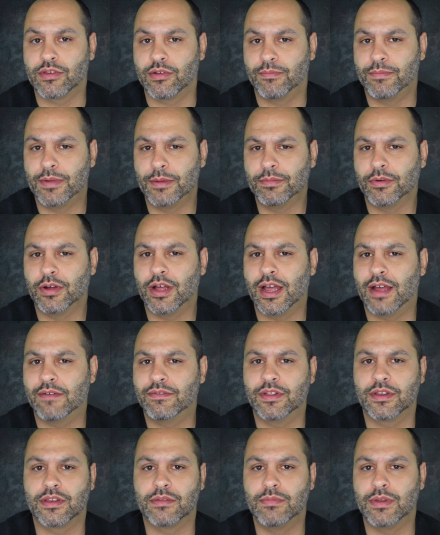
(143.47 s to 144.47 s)
So people
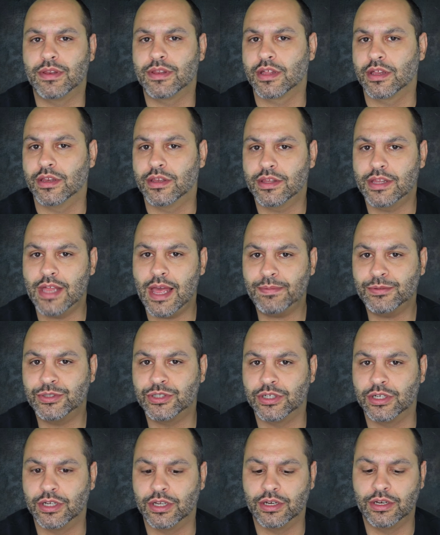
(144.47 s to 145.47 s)
have this
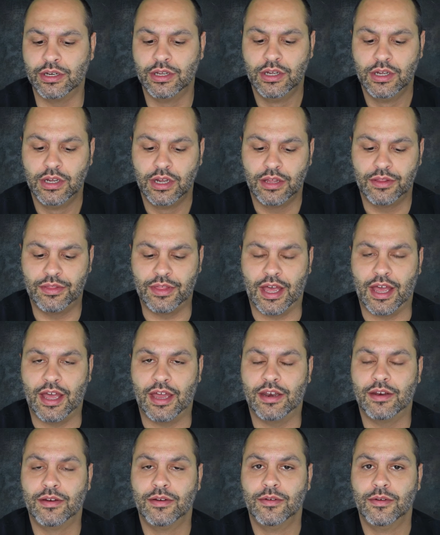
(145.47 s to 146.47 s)
misconception
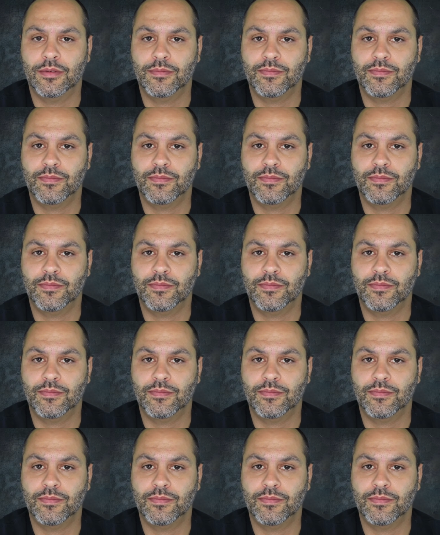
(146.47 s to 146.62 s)
that,